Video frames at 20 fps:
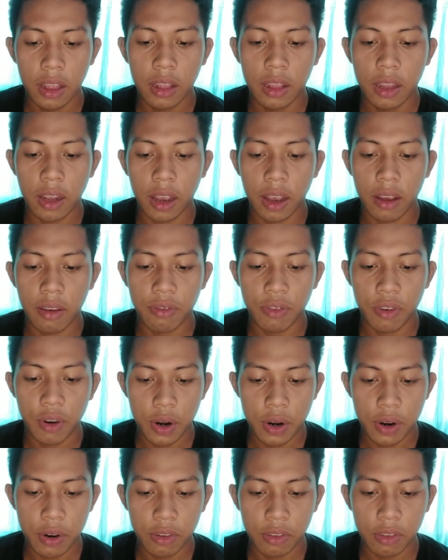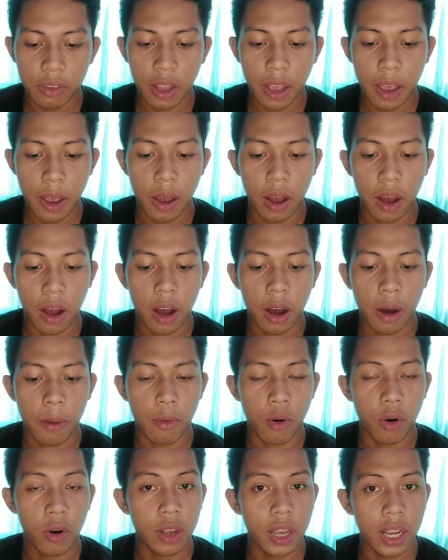diverse
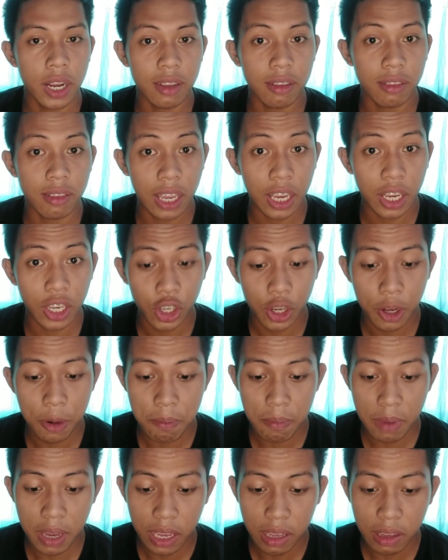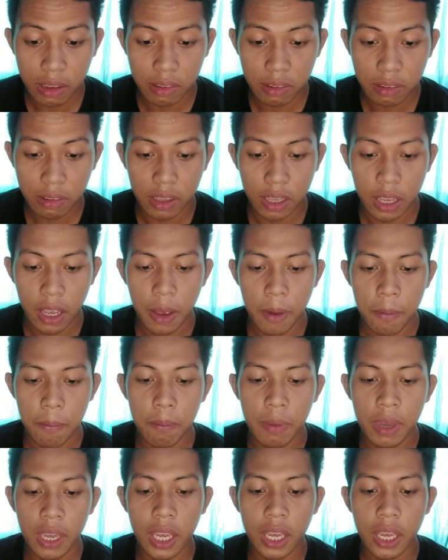organization means
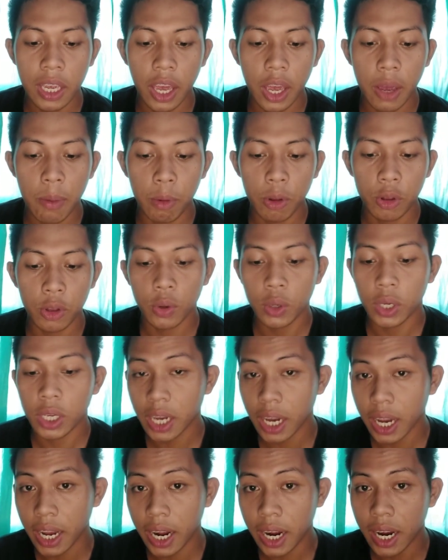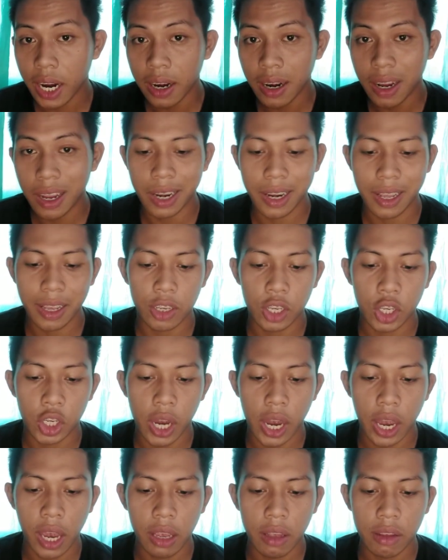being able to share and
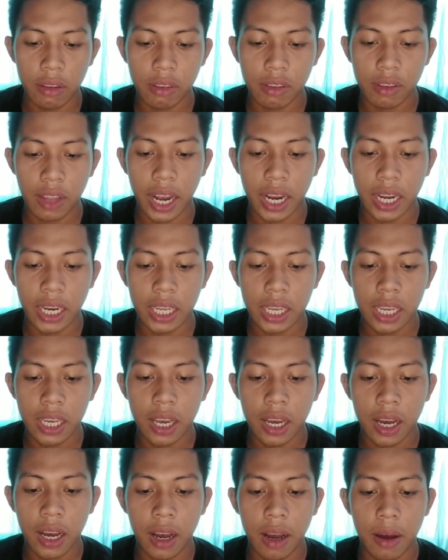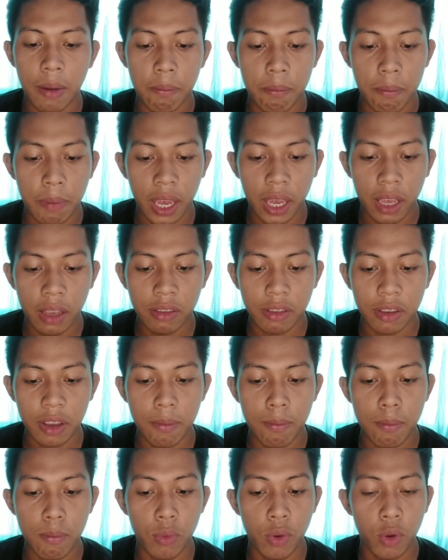exchange idea based
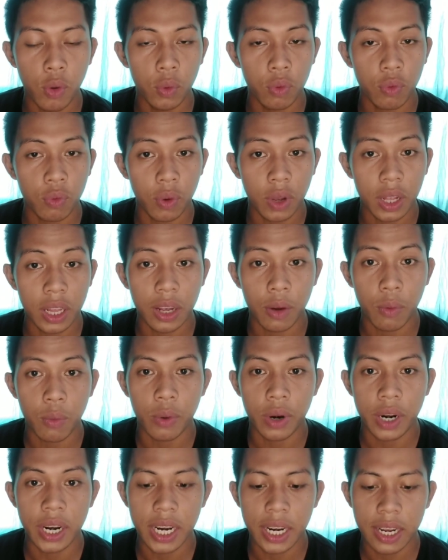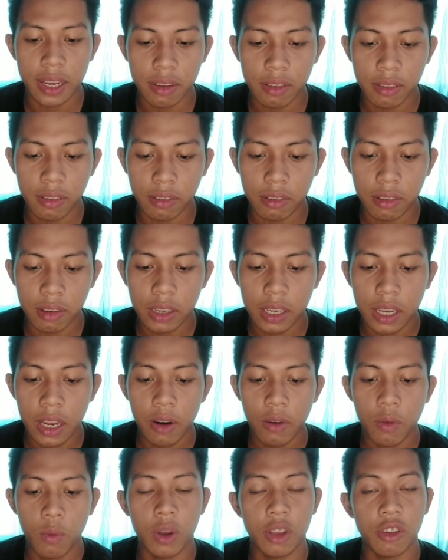in mutual awareness,
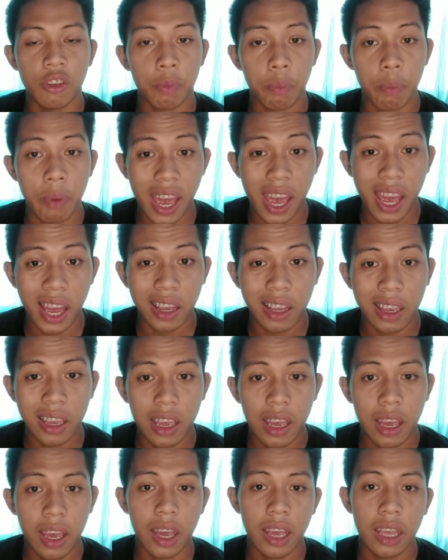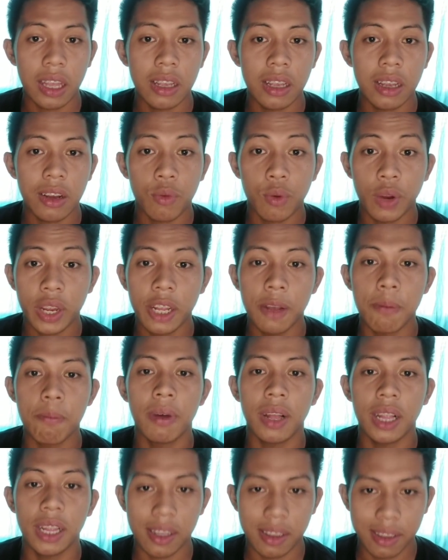respect, and
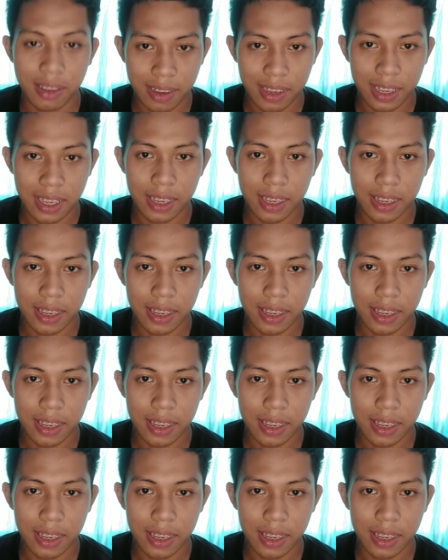credibility.